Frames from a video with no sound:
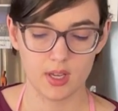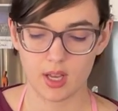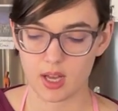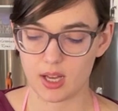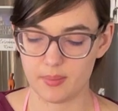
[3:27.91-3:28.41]

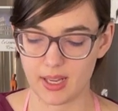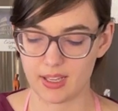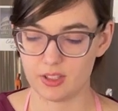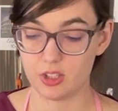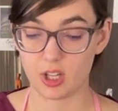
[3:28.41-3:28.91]

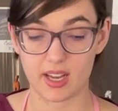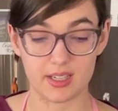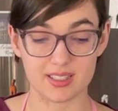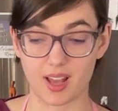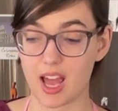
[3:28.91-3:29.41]
And you kind of
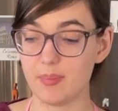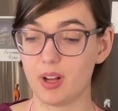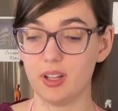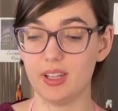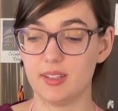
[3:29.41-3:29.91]
just
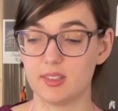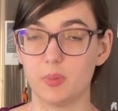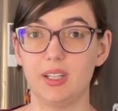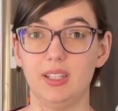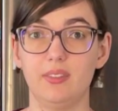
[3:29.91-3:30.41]
eyeball it and
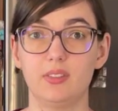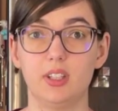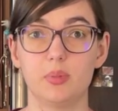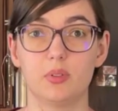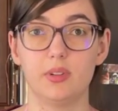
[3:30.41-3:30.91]
split it evenly
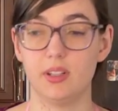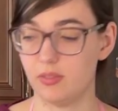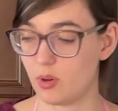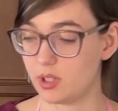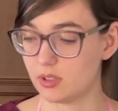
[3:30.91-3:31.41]
between the
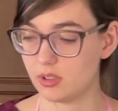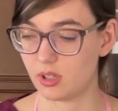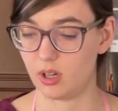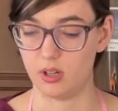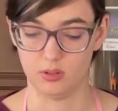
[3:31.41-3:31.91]
4.
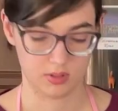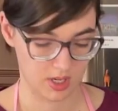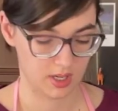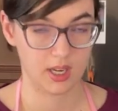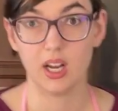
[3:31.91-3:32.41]
So
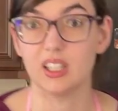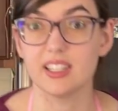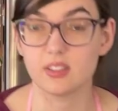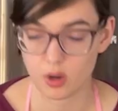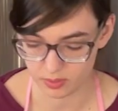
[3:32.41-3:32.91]

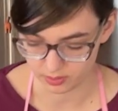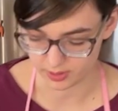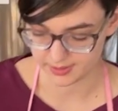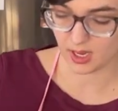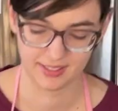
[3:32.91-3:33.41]
let's go for it.